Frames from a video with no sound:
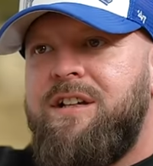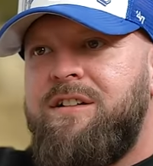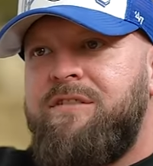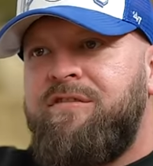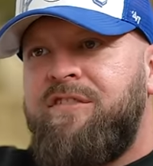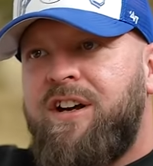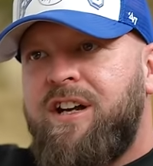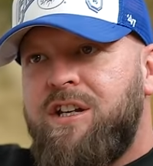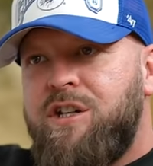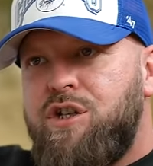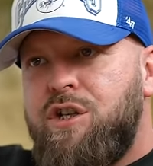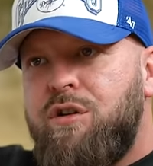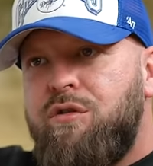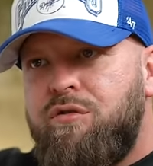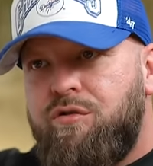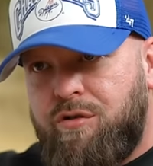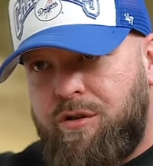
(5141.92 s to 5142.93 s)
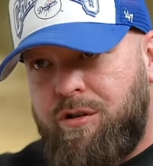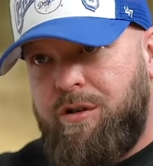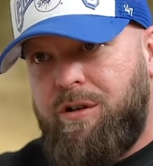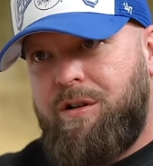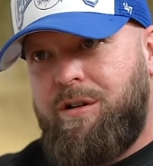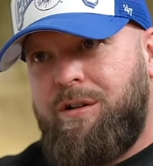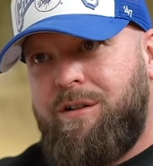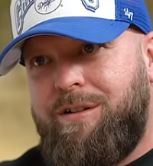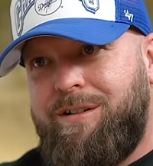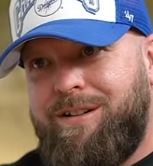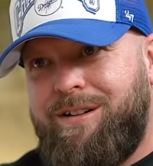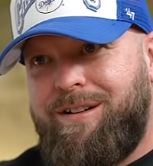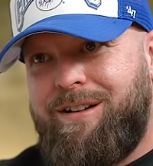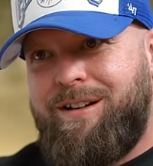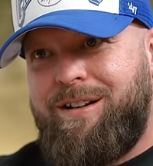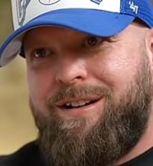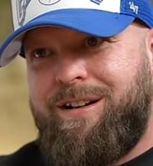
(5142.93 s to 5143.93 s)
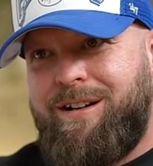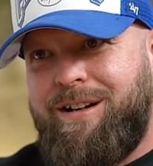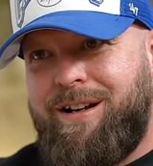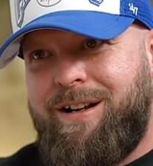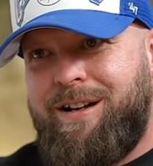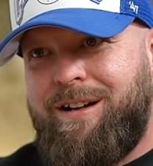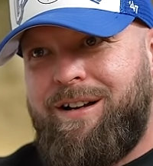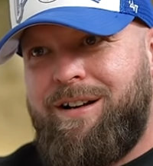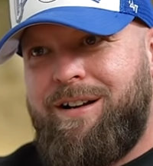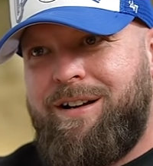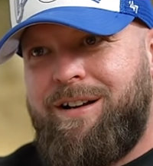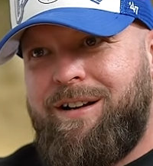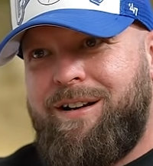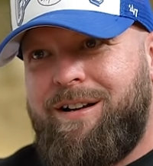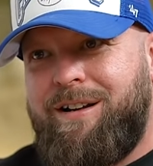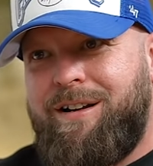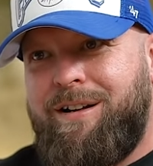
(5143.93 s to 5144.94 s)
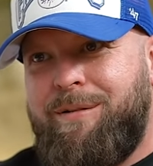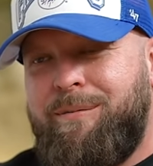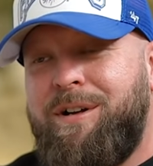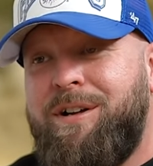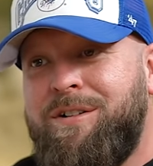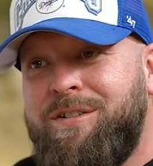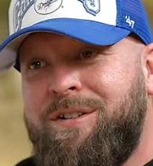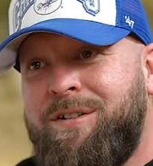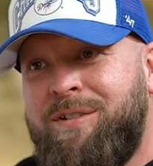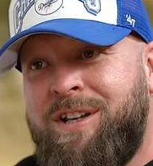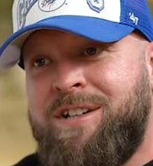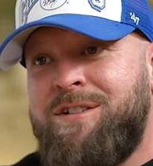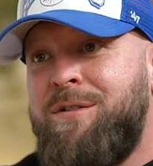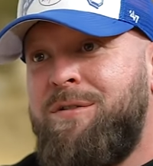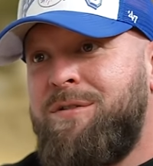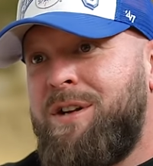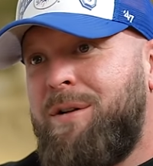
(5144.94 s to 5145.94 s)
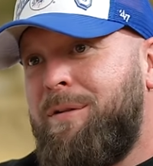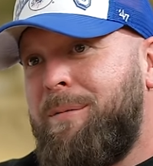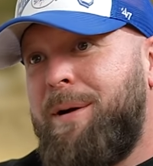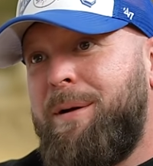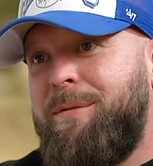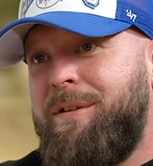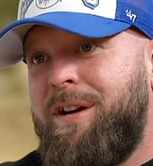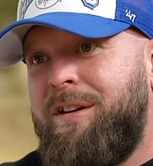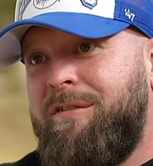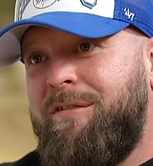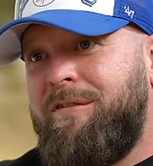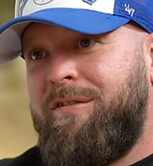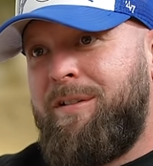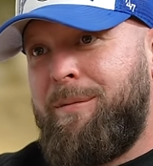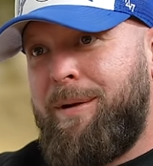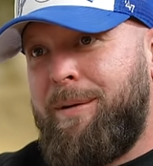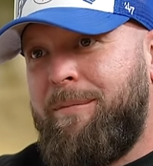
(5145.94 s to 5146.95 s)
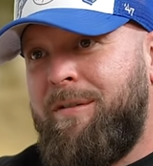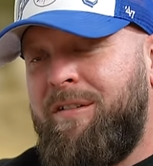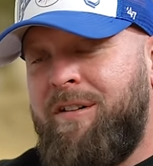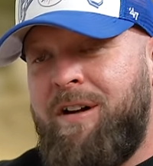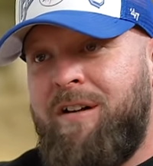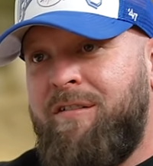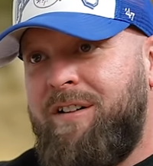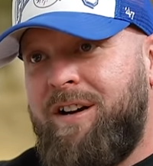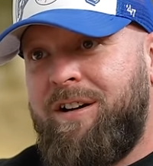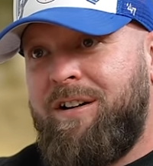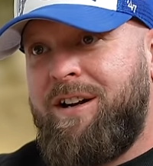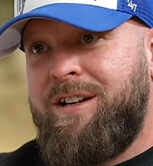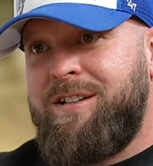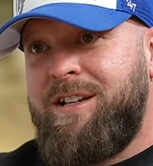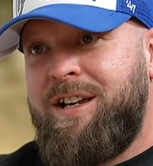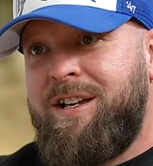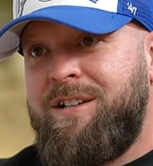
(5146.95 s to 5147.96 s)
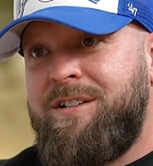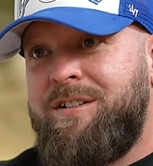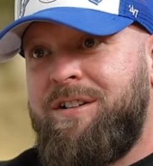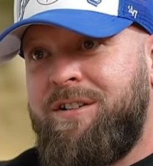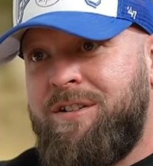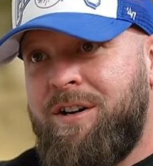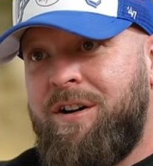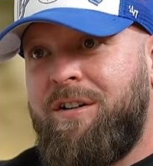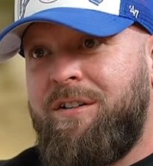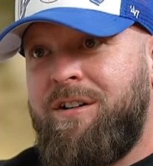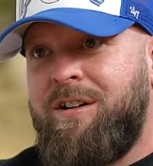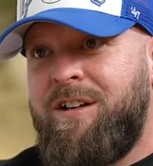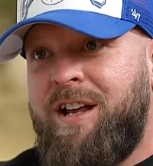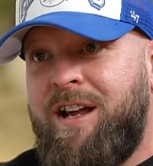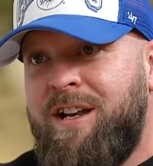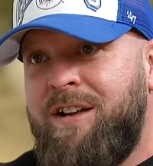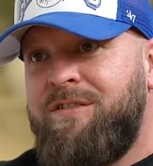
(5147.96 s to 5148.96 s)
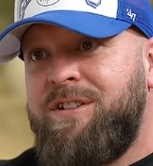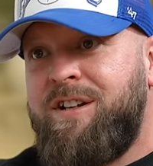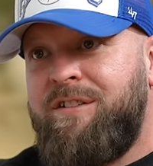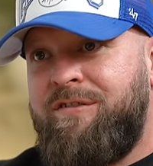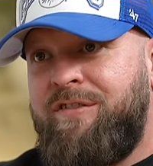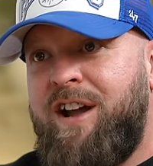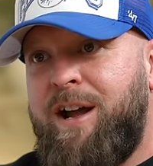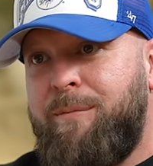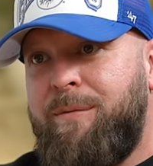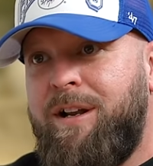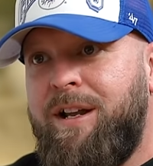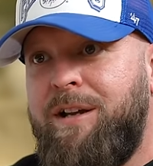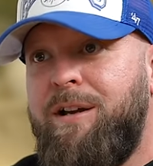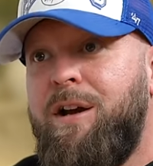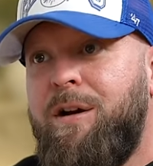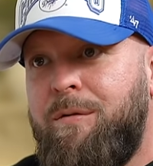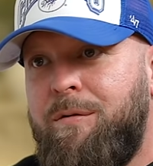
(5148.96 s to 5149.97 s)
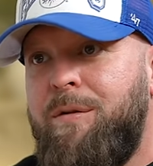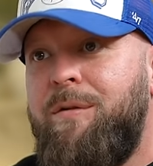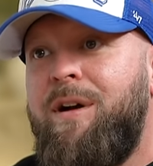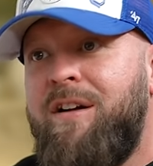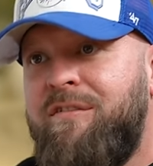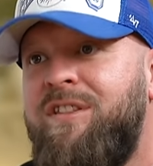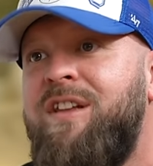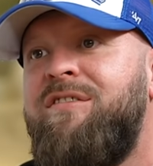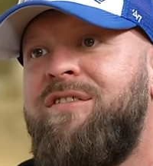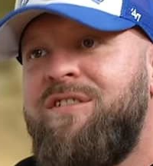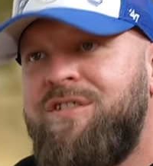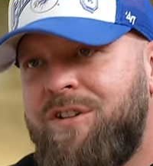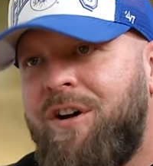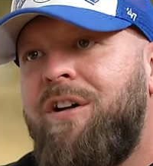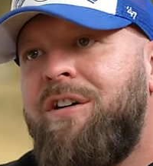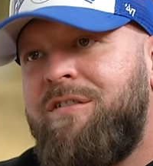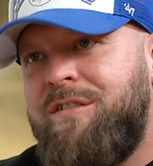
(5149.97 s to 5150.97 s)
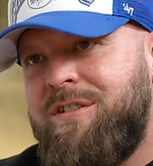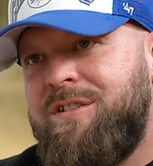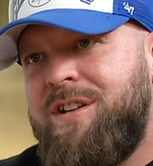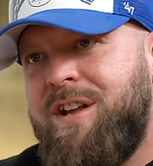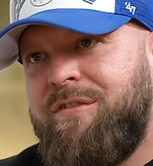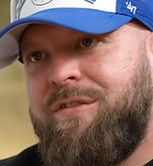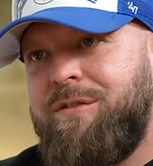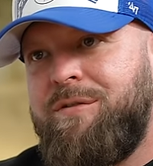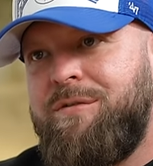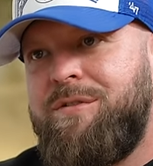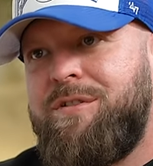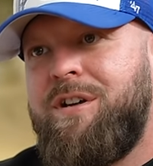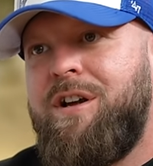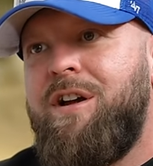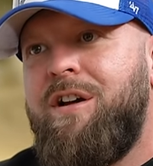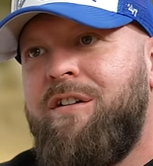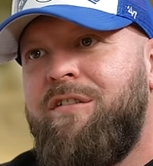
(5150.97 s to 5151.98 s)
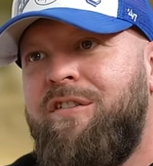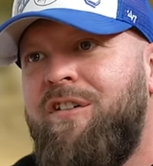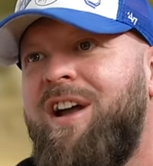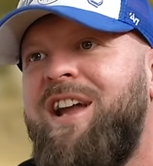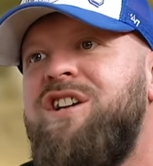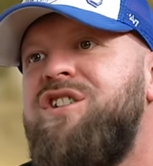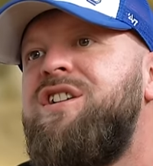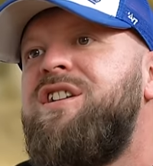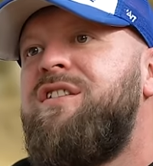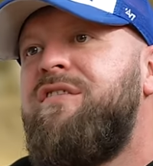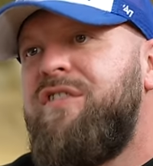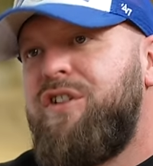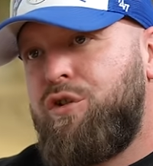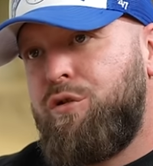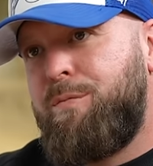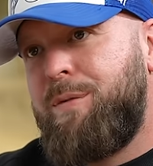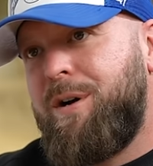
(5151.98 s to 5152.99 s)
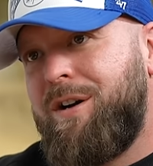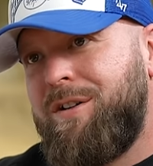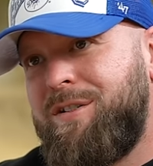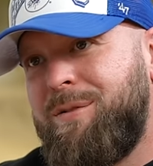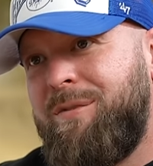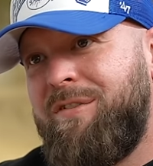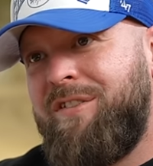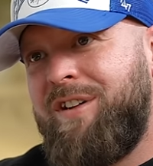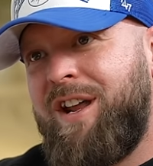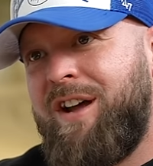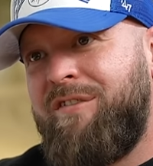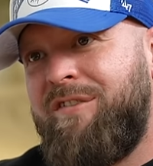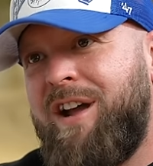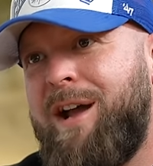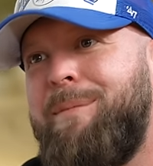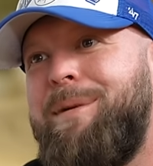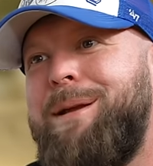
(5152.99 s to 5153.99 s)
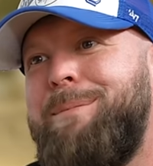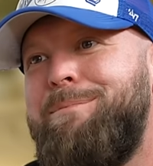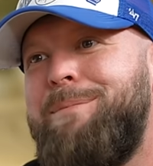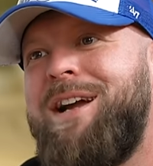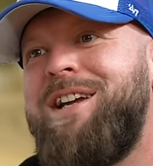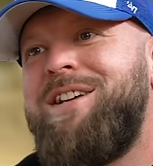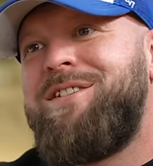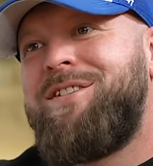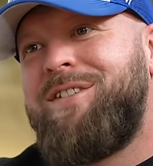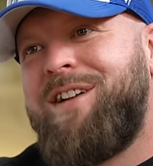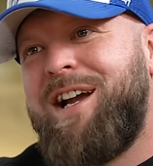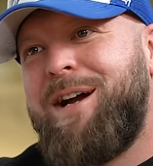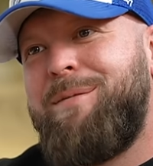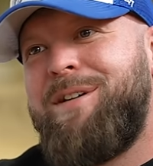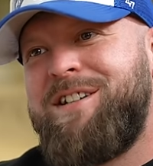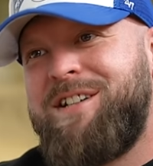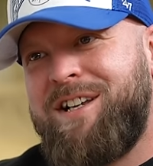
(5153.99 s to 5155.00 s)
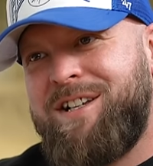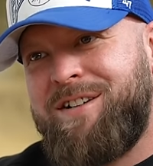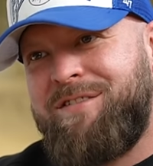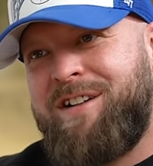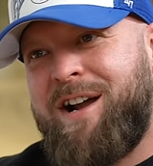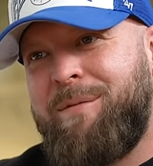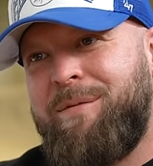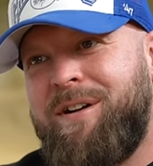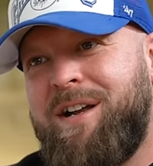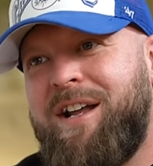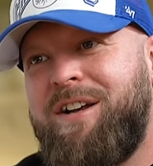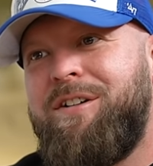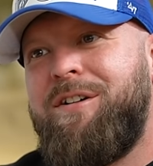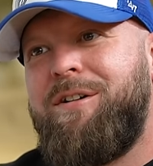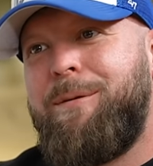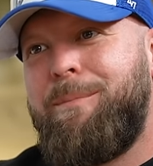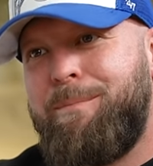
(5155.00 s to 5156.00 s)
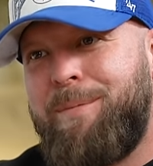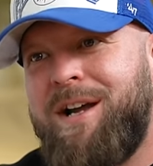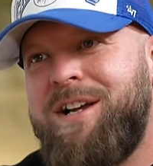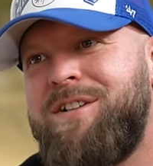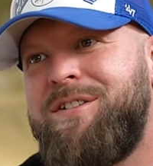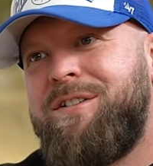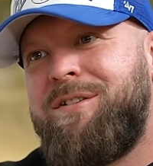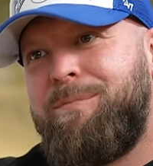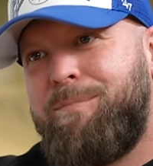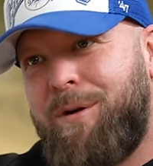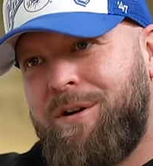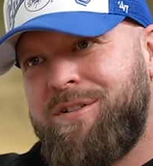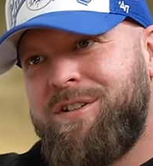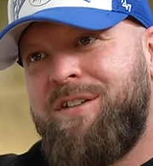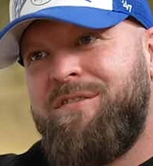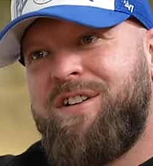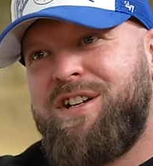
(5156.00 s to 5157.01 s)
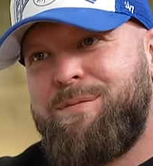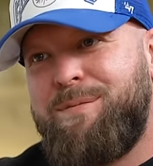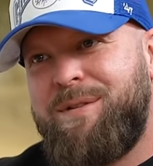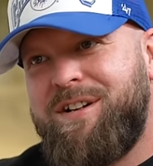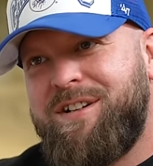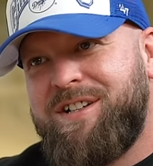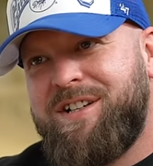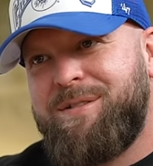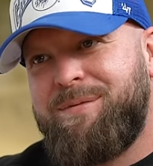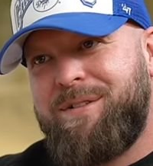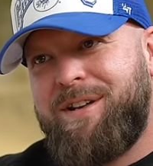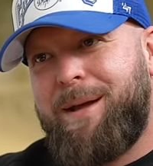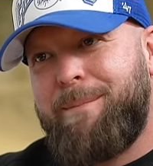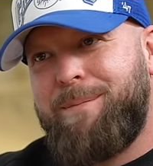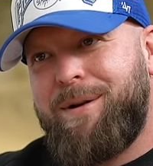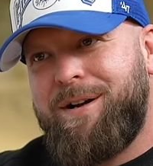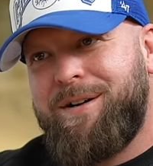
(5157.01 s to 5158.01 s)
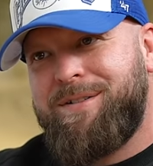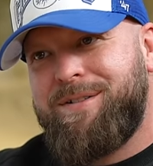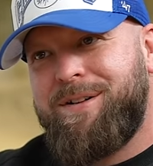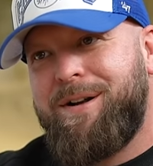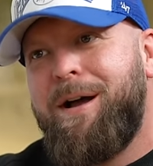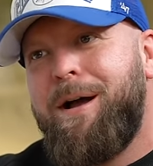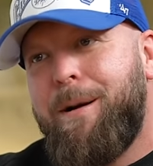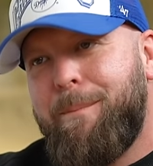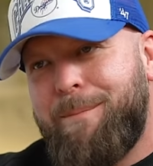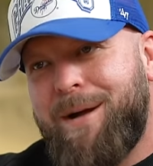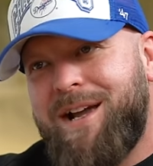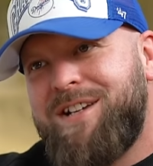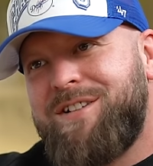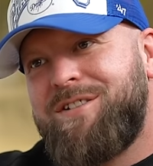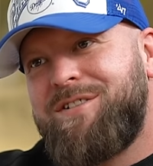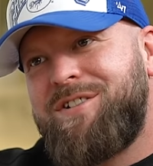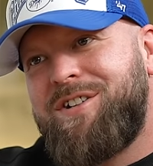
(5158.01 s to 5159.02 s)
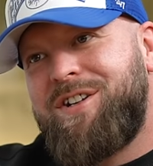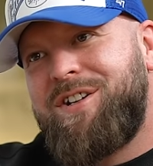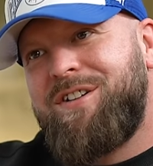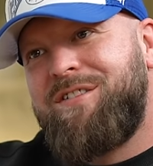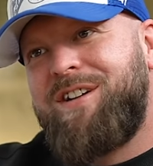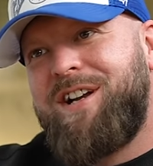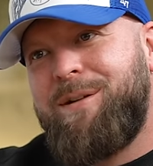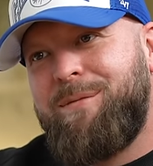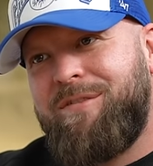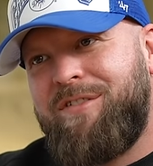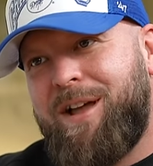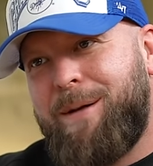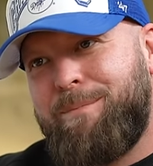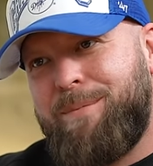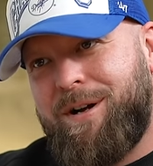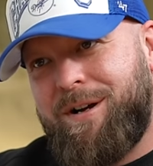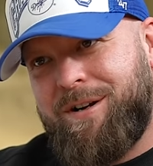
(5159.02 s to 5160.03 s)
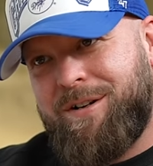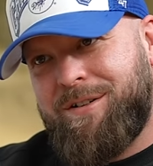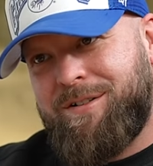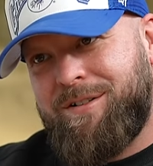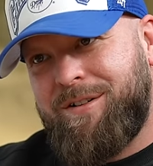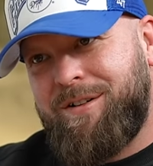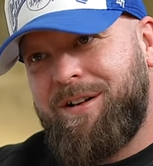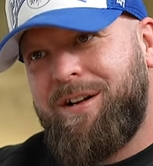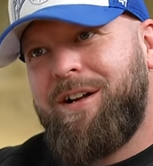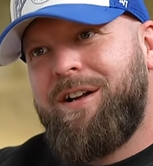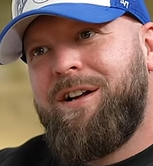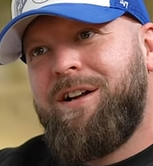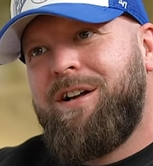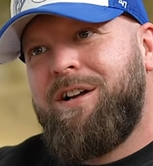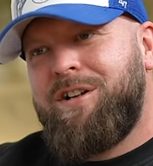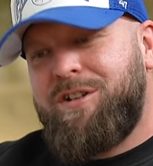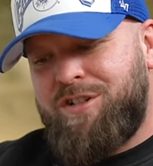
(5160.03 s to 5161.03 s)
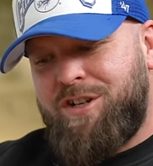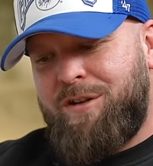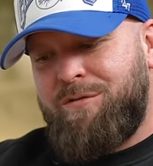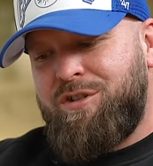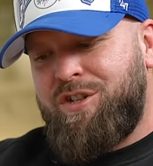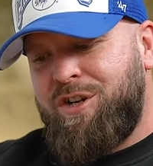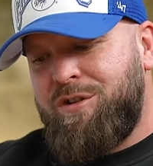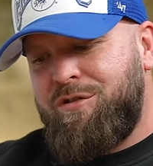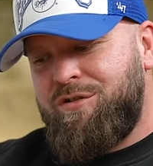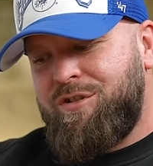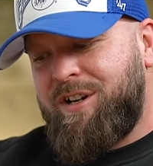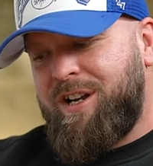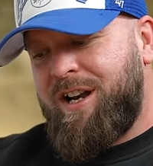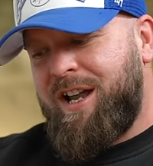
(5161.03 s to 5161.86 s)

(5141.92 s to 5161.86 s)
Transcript: I said fucking children. Yeah? Because that's also what people don't realise is the dog that lives in a family will have different tolerance levels for each individual person within that family based on how much they interact with that dog, based on positive experiences with that person, based on security with that person. So children